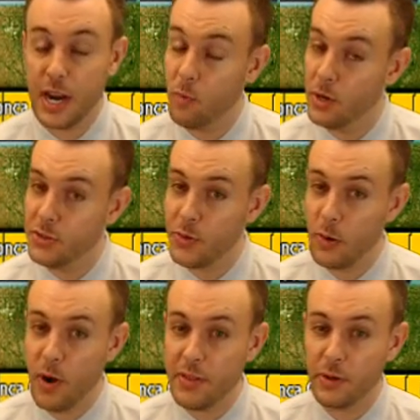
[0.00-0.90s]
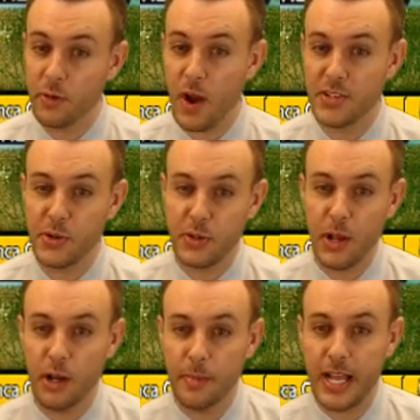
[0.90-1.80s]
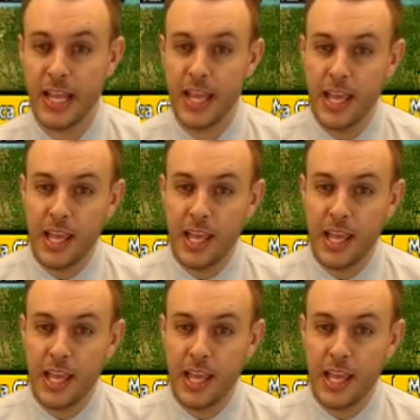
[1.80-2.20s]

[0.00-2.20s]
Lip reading: and wintry weather across Oklahoma.